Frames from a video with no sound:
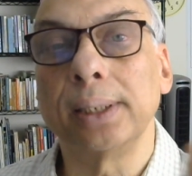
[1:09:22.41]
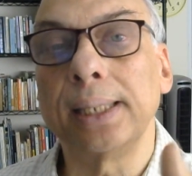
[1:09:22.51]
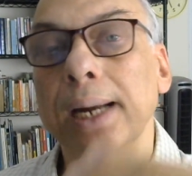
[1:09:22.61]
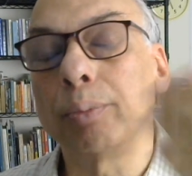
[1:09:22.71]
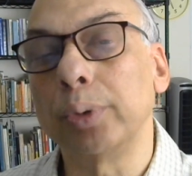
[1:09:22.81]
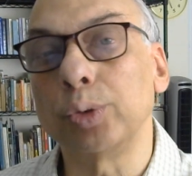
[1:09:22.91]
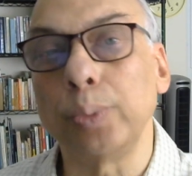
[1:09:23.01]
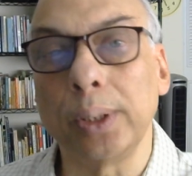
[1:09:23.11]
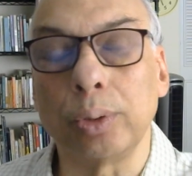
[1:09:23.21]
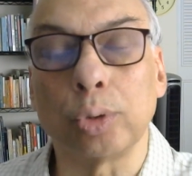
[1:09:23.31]
that
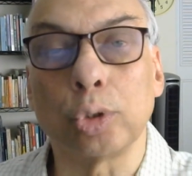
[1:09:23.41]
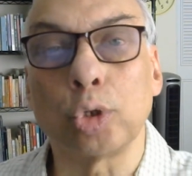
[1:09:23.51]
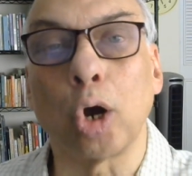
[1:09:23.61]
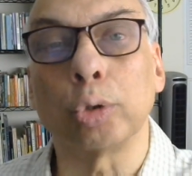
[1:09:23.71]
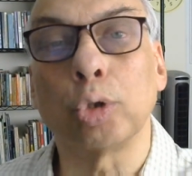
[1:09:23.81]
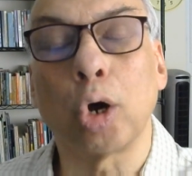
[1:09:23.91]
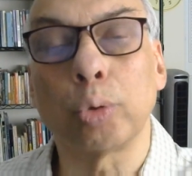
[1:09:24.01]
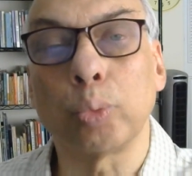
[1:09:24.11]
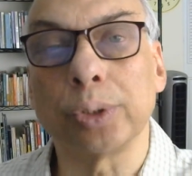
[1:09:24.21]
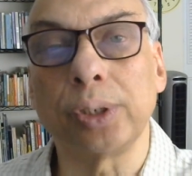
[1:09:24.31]
which we
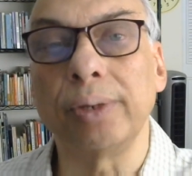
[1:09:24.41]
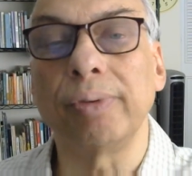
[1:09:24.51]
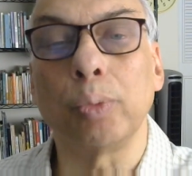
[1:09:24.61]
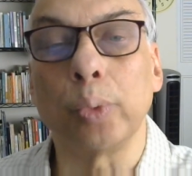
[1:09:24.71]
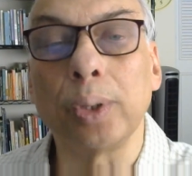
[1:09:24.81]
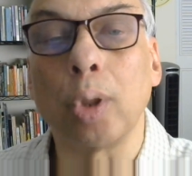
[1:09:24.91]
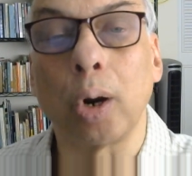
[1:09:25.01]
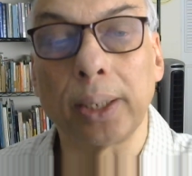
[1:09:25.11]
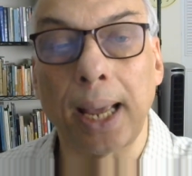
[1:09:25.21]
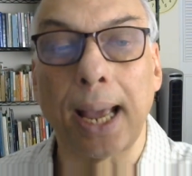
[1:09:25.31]
thought was evil will
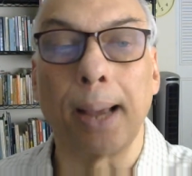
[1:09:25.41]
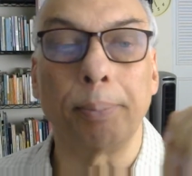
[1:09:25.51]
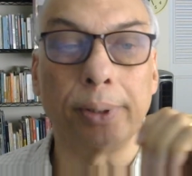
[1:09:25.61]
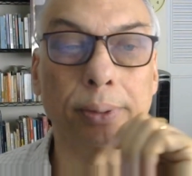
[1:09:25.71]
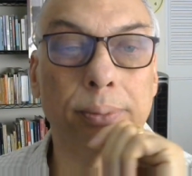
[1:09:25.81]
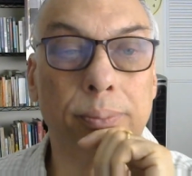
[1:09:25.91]
not happen.